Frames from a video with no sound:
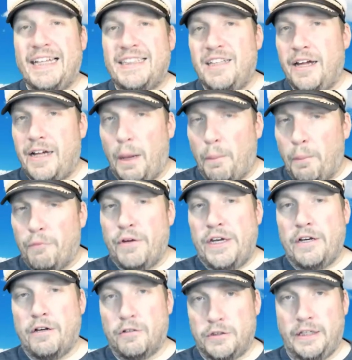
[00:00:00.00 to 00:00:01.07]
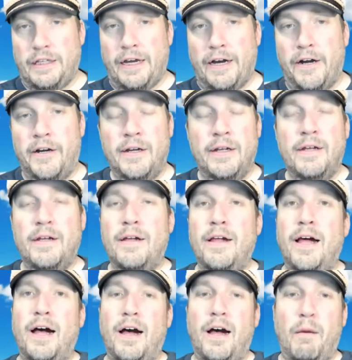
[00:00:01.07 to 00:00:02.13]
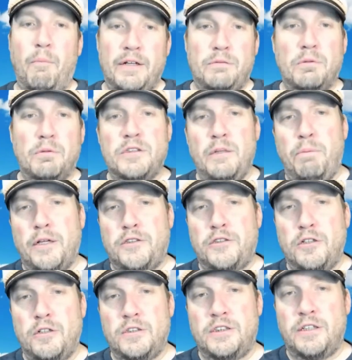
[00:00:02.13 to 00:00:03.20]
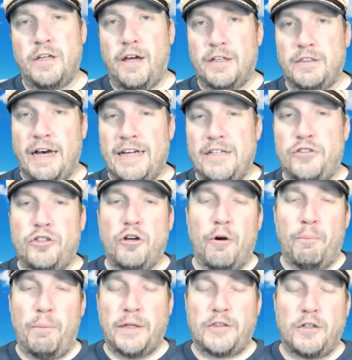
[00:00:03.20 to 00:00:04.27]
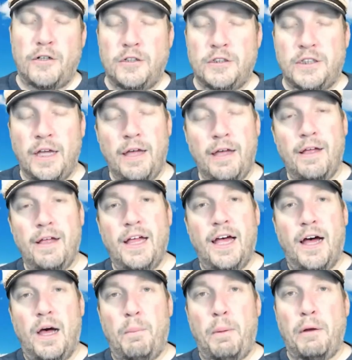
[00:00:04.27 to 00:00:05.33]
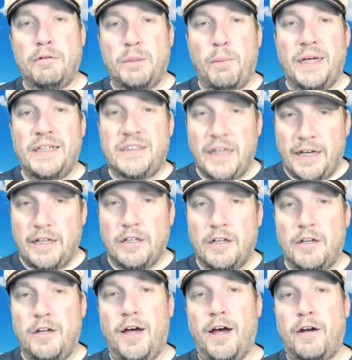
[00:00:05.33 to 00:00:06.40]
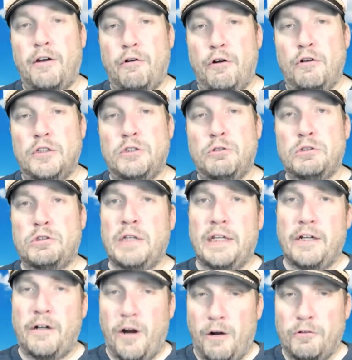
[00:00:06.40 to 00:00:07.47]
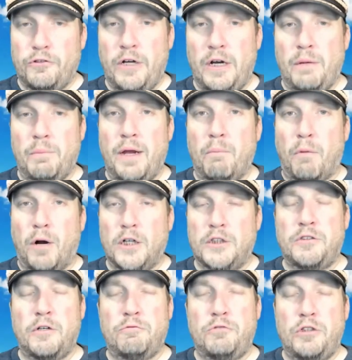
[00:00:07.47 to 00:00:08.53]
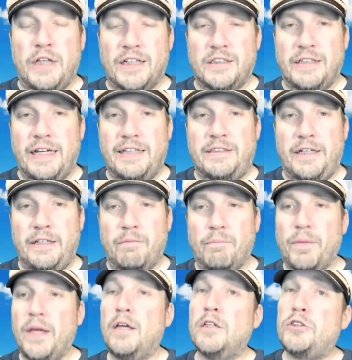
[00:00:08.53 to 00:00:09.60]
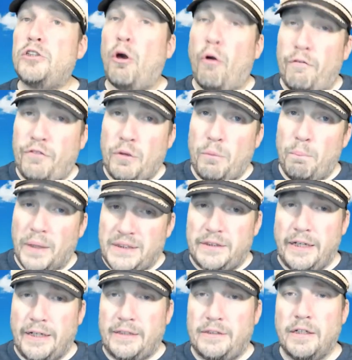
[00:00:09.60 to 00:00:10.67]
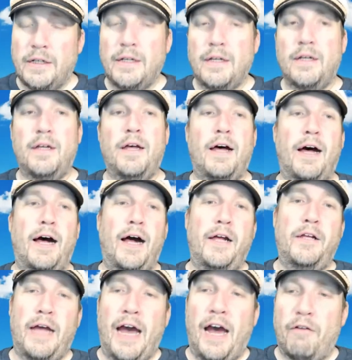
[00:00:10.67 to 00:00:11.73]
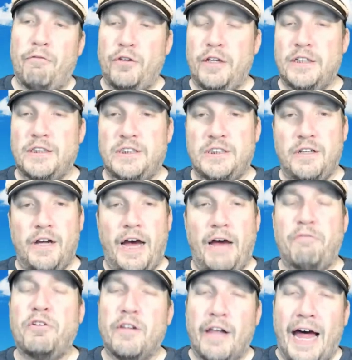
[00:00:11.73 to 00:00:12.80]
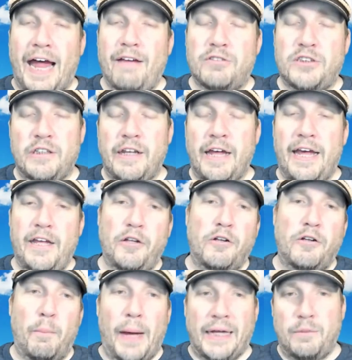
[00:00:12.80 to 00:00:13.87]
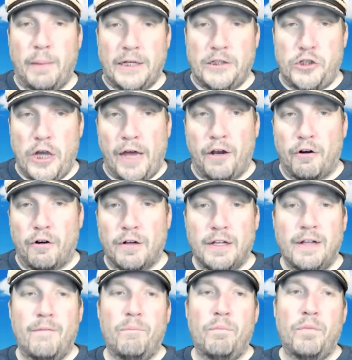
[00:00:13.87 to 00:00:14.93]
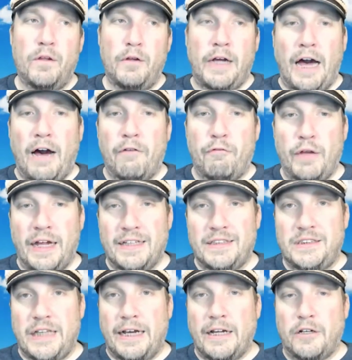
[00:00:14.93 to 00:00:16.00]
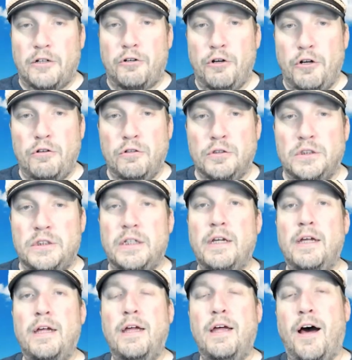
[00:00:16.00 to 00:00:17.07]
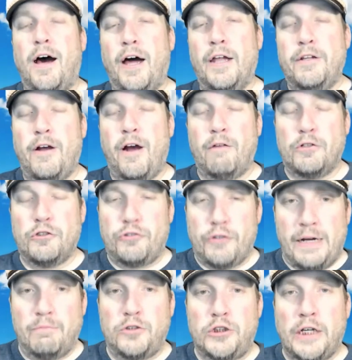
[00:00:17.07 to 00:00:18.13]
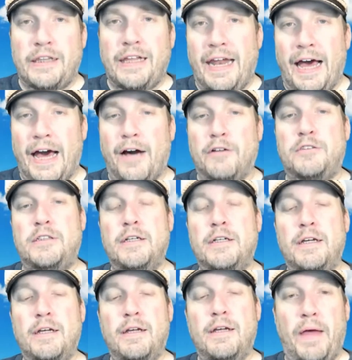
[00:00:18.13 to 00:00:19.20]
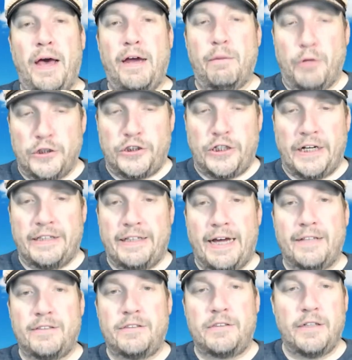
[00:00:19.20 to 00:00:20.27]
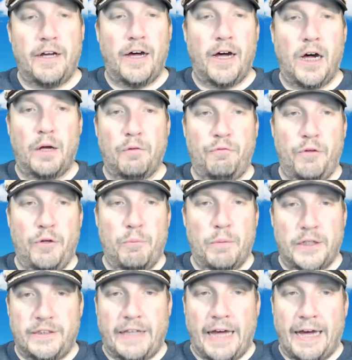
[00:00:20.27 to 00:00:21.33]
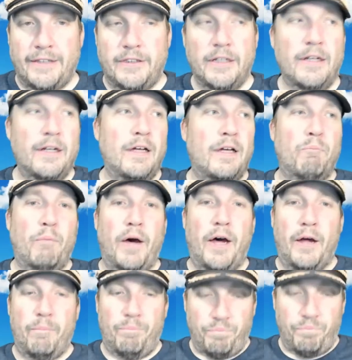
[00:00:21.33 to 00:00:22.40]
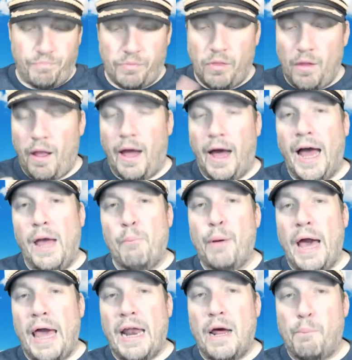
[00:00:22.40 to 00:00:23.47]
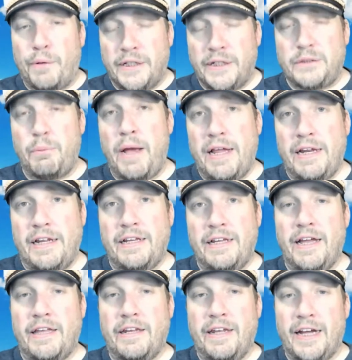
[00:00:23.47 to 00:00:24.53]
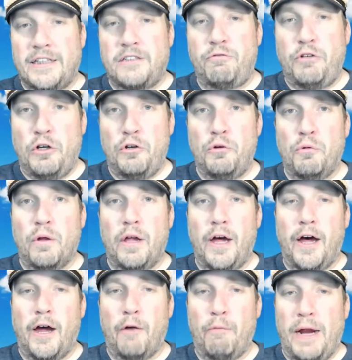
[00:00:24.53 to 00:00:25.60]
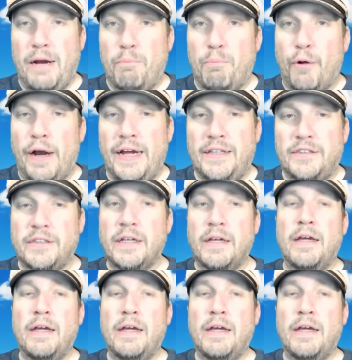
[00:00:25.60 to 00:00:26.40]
I had a couple of videos in there, but it's mostly pictures, slideshow pictures. But it was on my second cruise, which is on the Carnival Dream in March of 2018. So if you missed it, after the lives tonight, you can go back to my channel. Look out for that second cruise on the Carnival Dream. Check that out. I'd appreciate that if you missed that. But I am planning on participating in the next few Raid Parades.